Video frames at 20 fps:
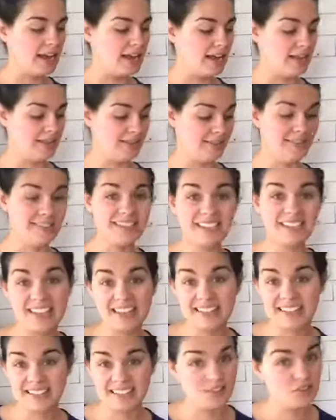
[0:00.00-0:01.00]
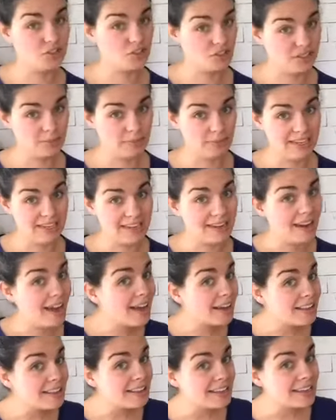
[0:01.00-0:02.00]
In this case, it's just plain
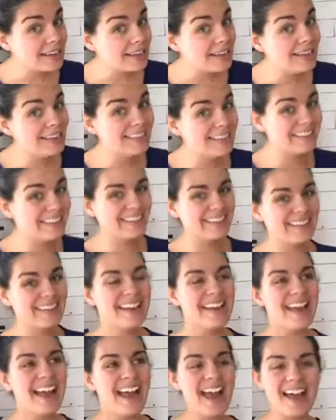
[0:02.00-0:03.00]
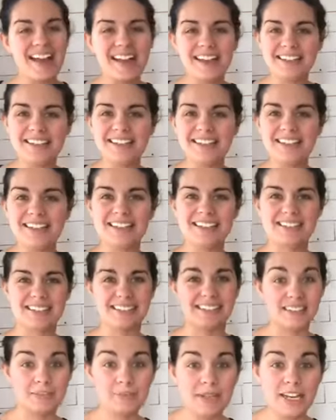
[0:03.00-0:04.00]
ugly. And it's
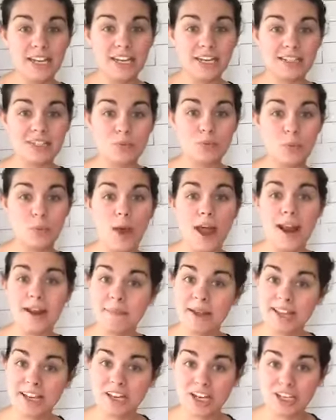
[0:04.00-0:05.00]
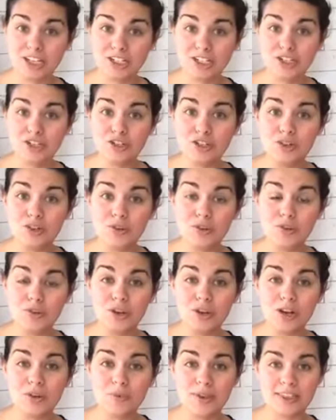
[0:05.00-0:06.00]
like, oh my goodness, what am I gonna
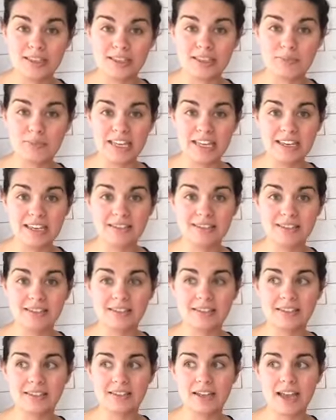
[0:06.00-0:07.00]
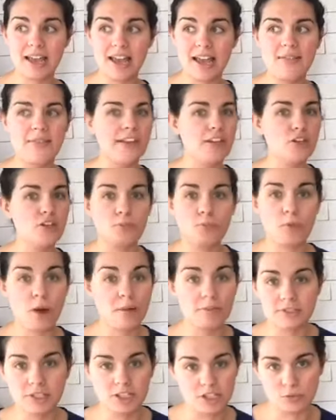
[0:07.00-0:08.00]
do with this piece? And then you'll
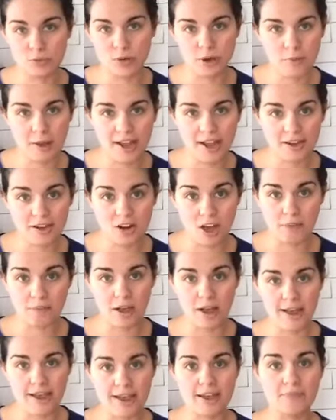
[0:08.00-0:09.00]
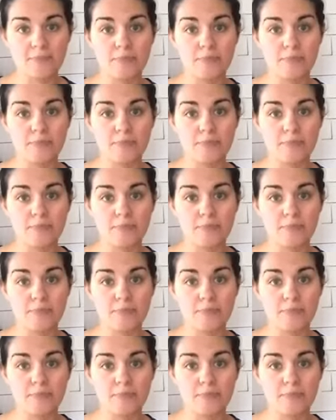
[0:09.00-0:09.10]
probably just walk by and not buy it.